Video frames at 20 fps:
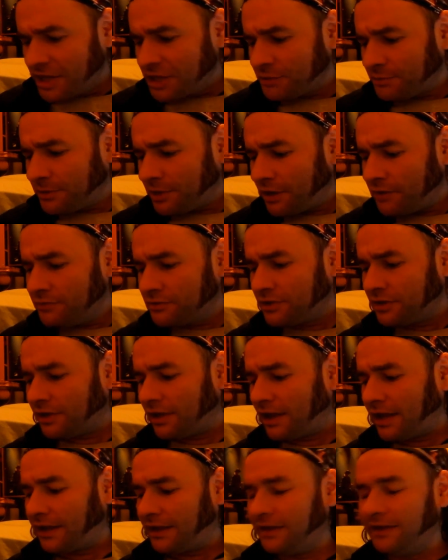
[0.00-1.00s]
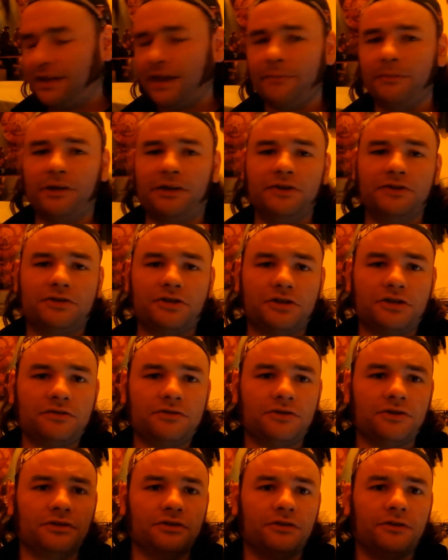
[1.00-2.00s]
be hosted at academic
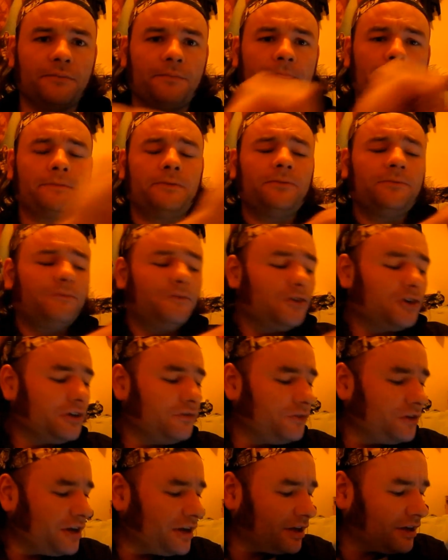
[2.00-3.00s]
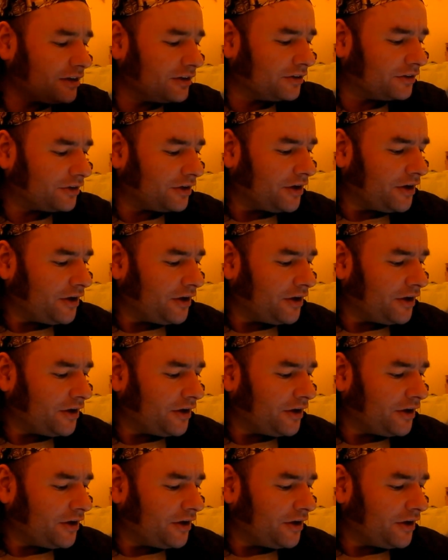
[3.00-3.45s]
institutions? Fucking ridiculous.